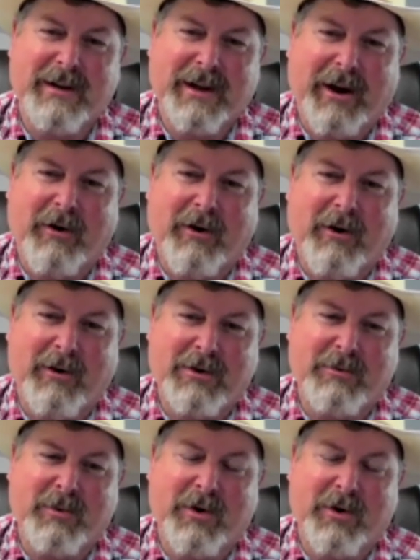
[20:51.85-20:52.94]
how hard
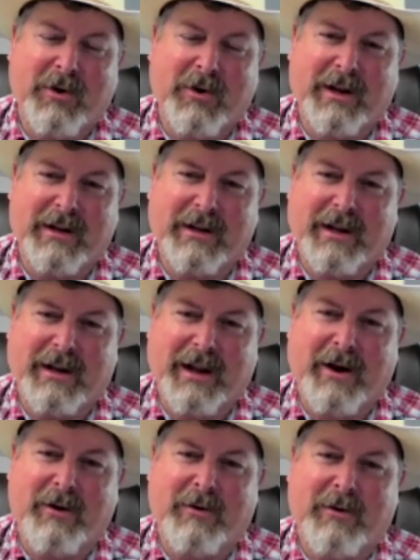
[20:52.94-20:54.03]
you work and
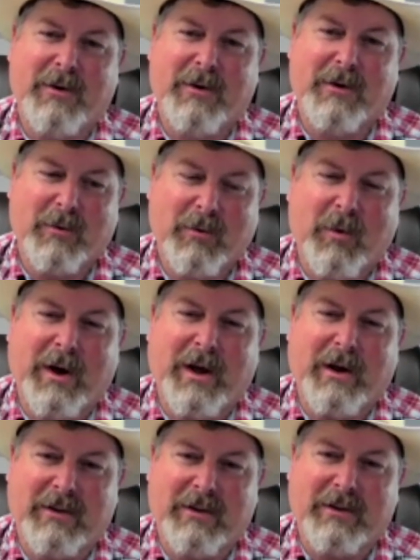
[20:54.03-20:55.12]
how
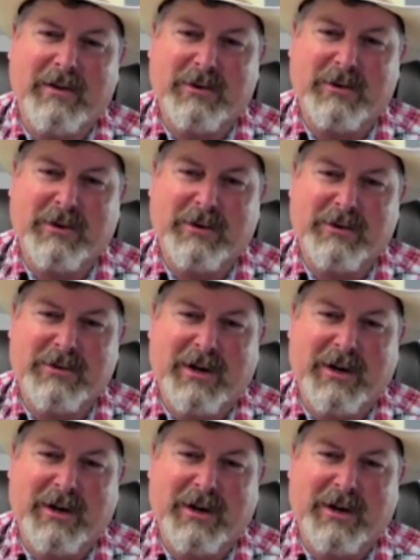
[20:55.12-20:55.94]
well you do your job.